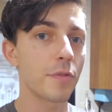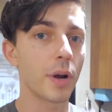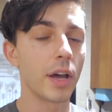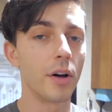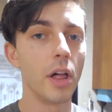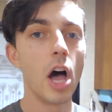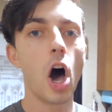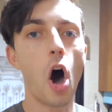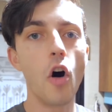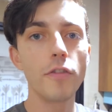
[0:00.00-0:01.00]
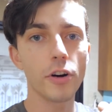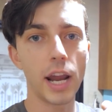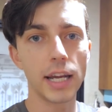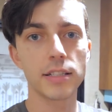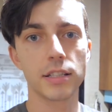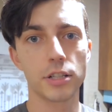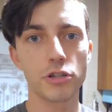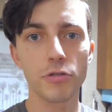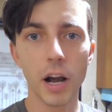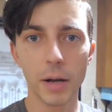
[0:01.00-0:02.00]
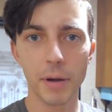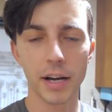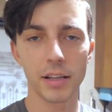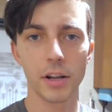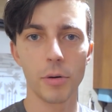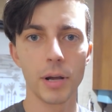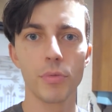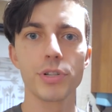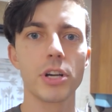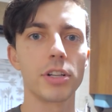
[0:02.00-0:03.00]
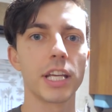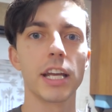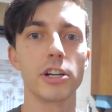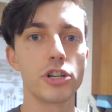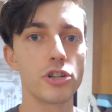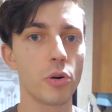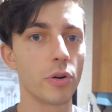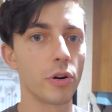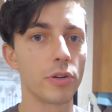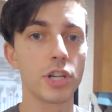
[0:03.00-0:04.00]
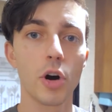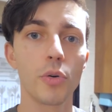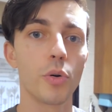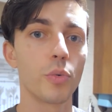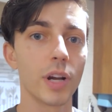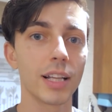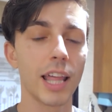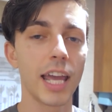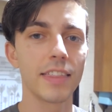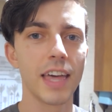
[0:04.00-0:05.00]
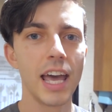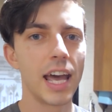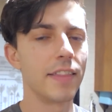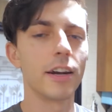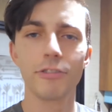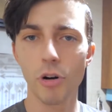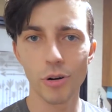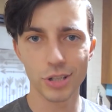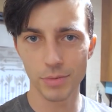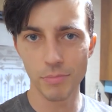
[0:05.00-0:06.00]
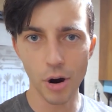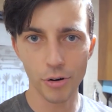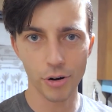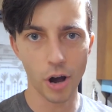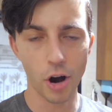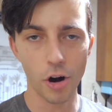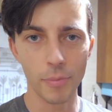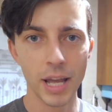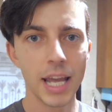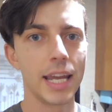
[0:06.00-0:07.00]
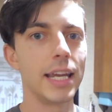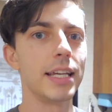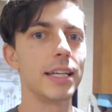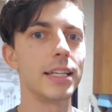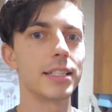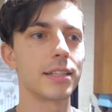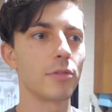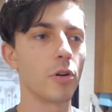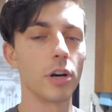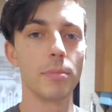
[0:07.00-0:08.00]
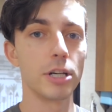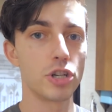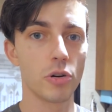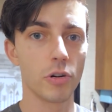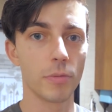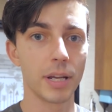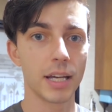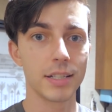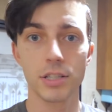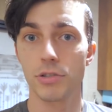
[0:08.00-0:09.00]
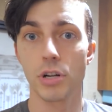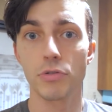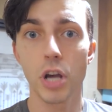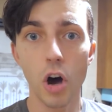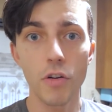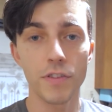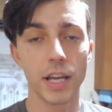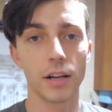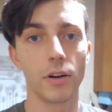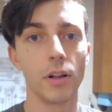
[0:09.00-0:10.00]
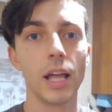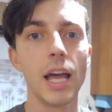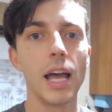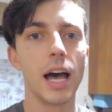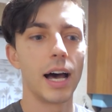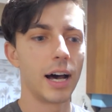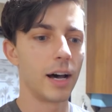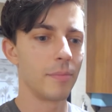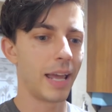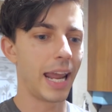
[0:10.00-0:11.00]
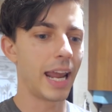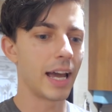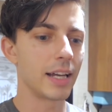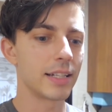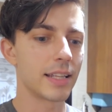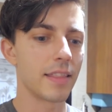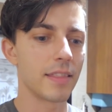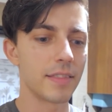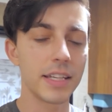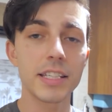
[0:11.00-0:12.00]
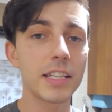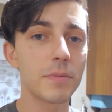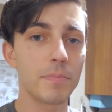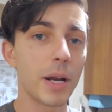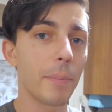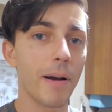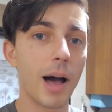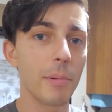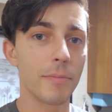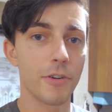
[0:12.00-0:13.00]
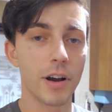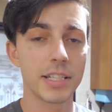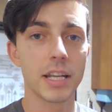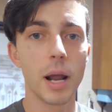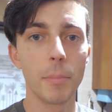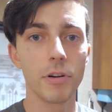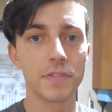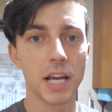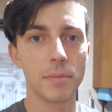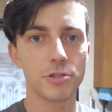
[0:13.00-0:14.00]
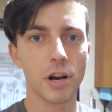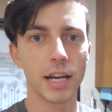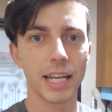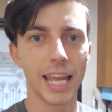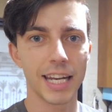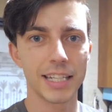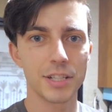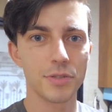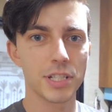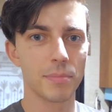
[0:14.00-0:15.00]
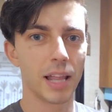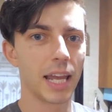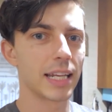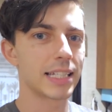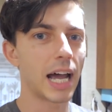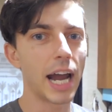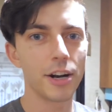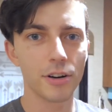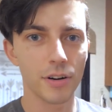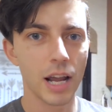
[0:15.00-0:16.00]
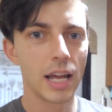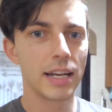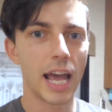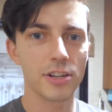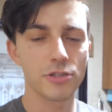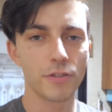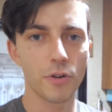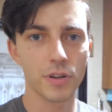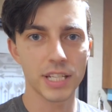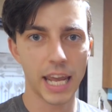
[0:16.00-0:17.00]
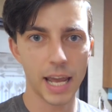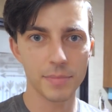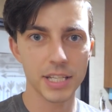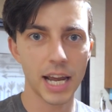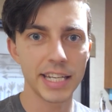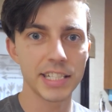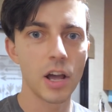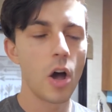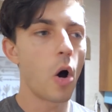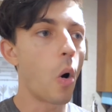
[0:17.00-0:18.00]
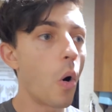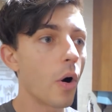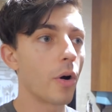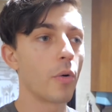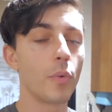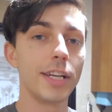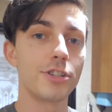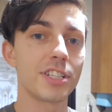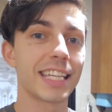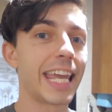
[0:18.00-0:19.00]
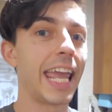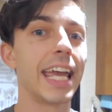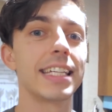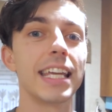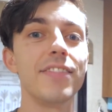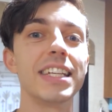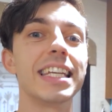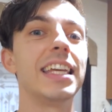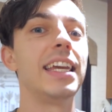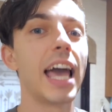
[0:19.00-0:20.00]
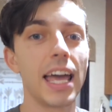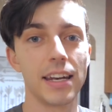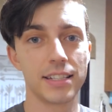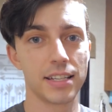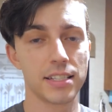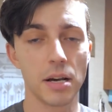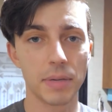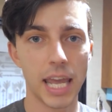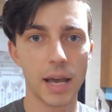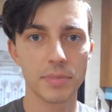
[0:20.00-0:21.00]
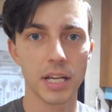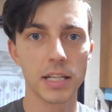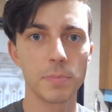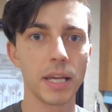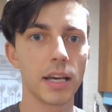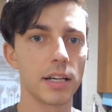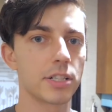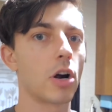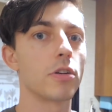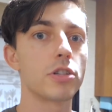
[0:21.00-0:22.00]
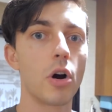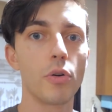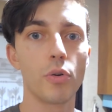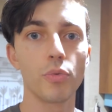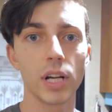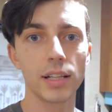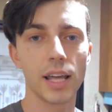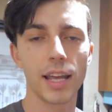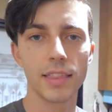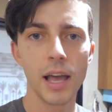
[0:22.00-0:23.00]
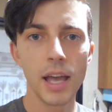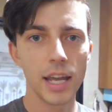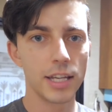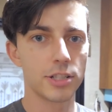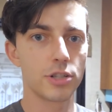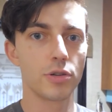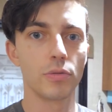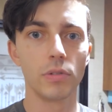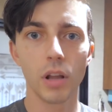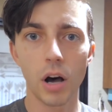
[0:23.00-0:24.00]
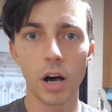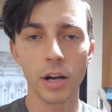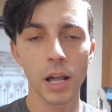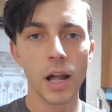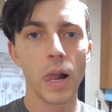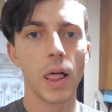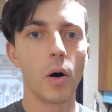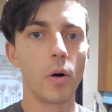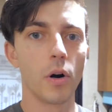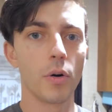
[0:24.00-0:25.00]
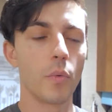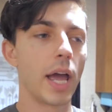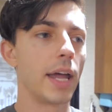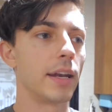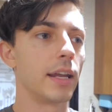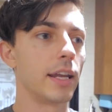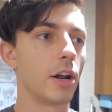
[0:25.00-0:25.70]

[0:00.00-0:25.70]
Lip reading: wheel overhangs the truck bed a little bit, resulting in a shorter total rig length. And then of course a motorhome is going to be shorter because there's no tow vehicle. And this has been a problem for us a number of times trying to get into some like tighter national forest campsites, or we just can't even get to some campsites because our total rig length is too long, or when,